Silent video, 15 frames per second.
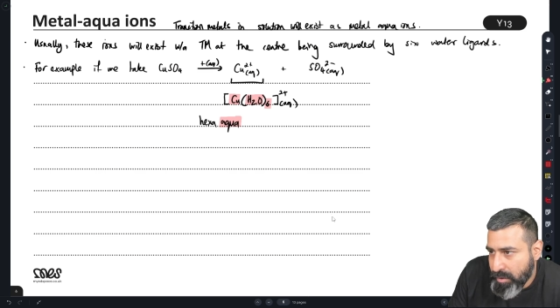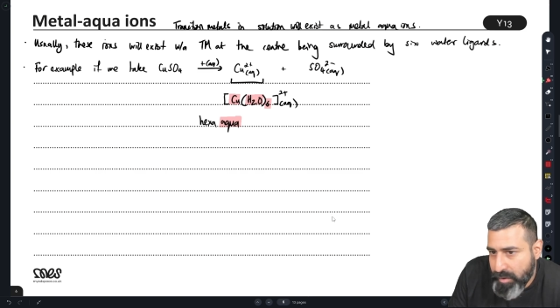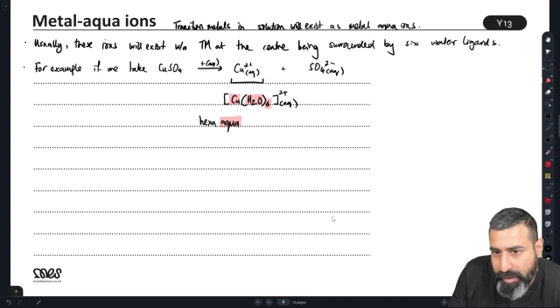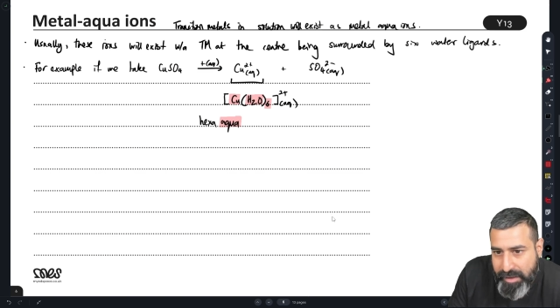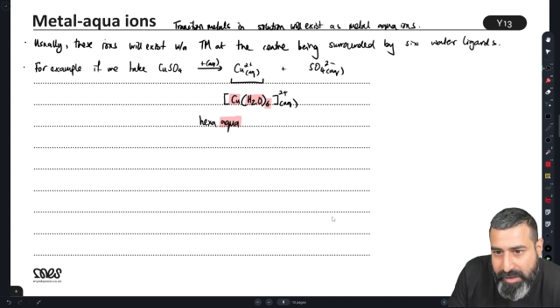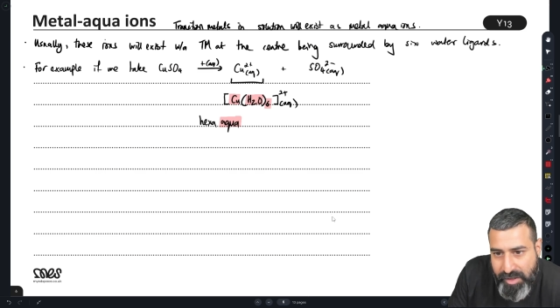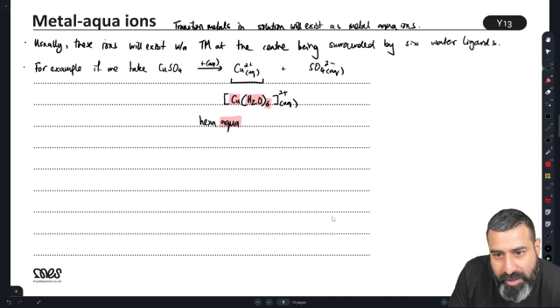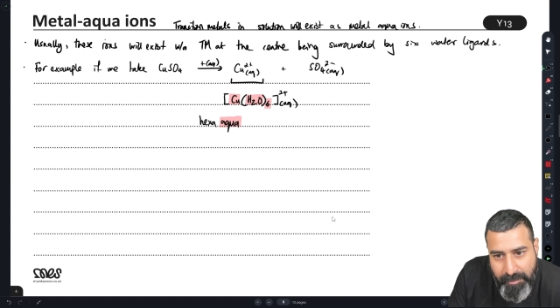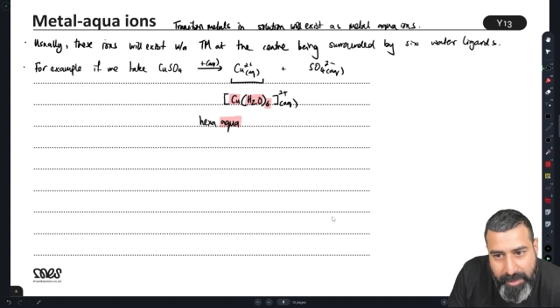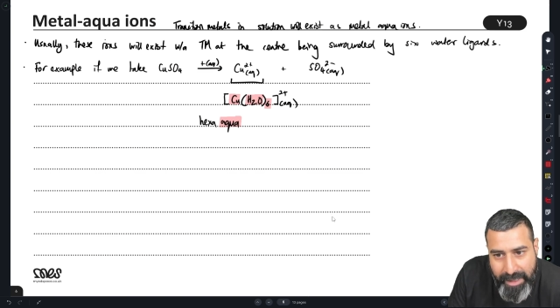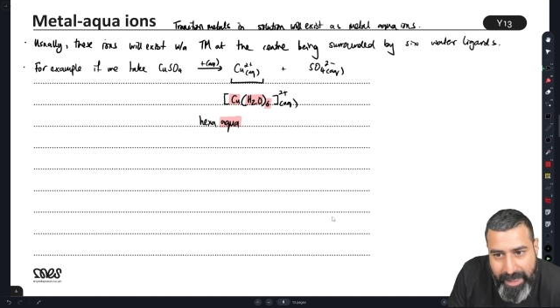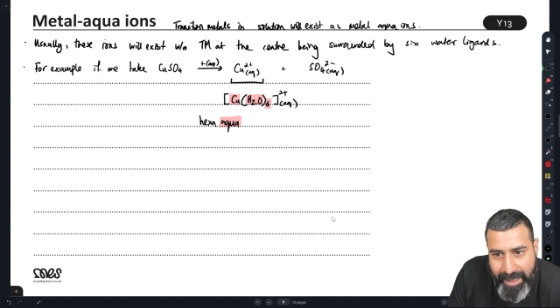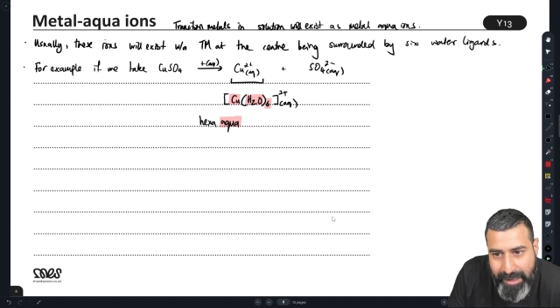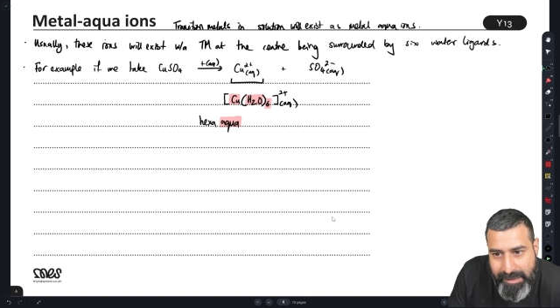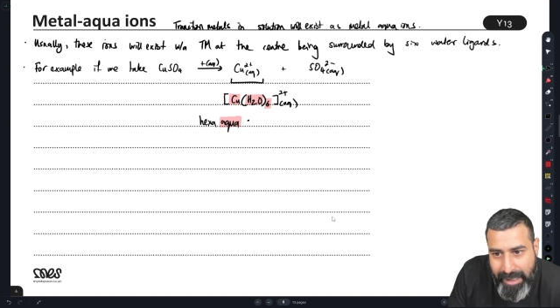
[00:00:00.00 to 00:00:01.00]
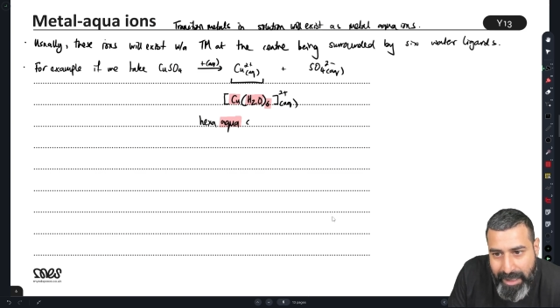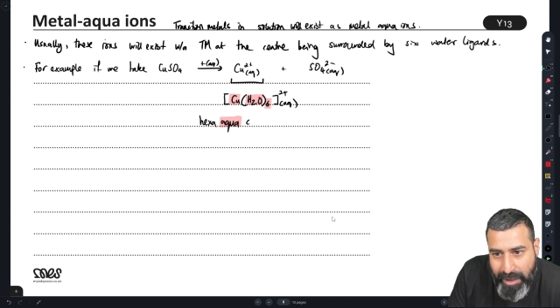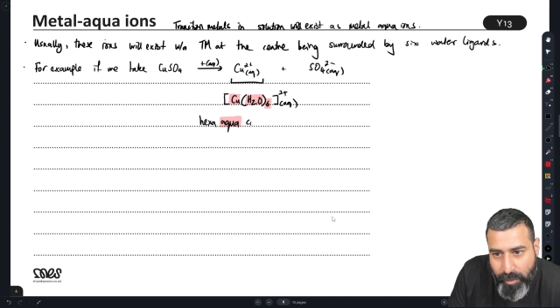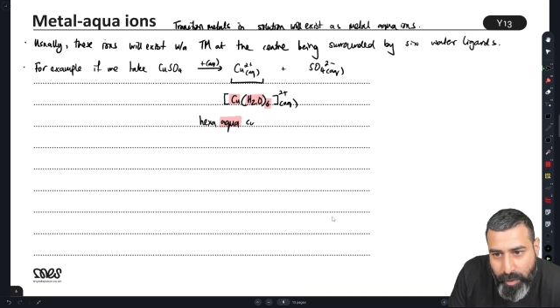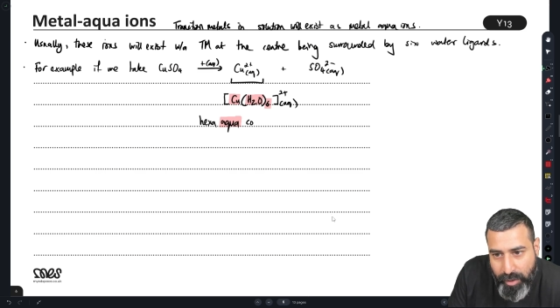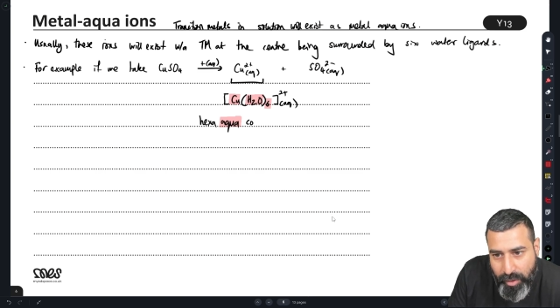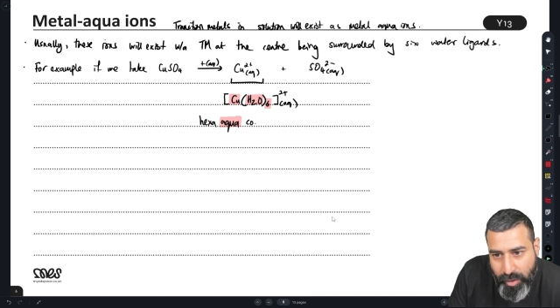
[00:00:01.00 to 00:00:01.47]
so this is going to be hexa
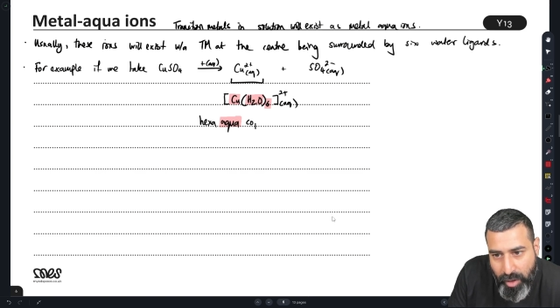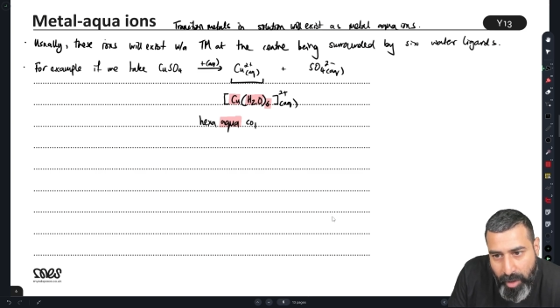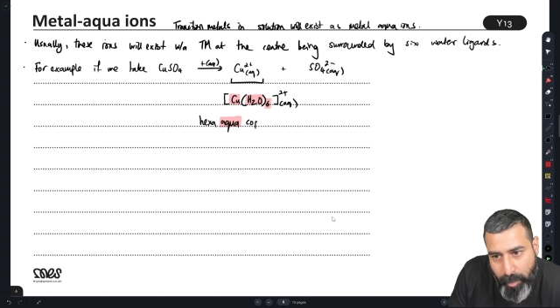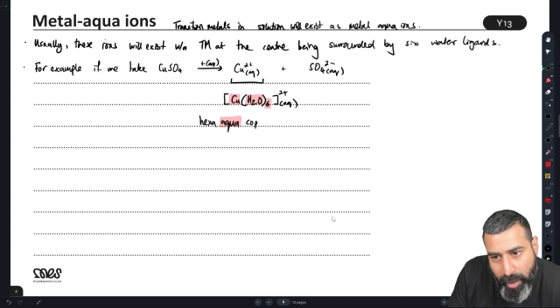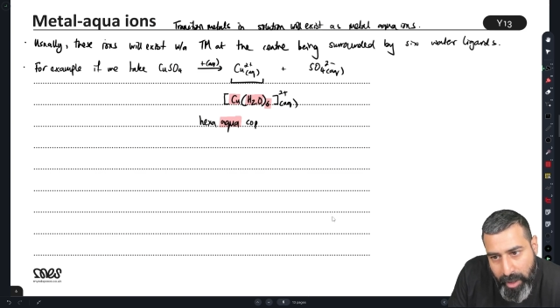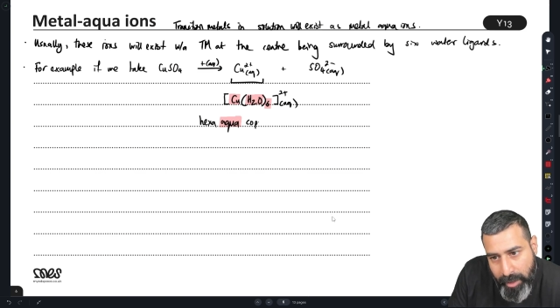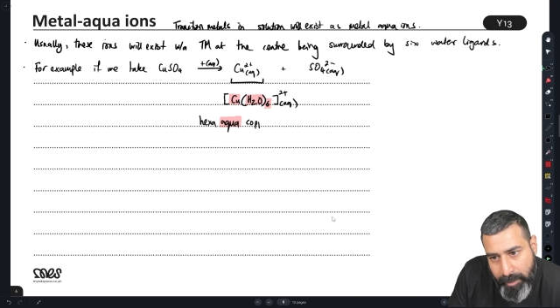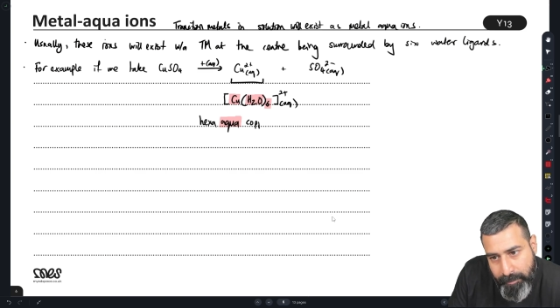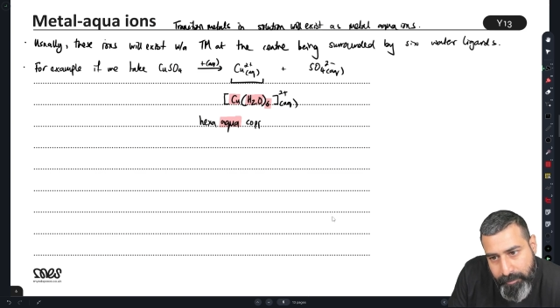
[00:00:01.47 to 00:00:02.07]
aqua copper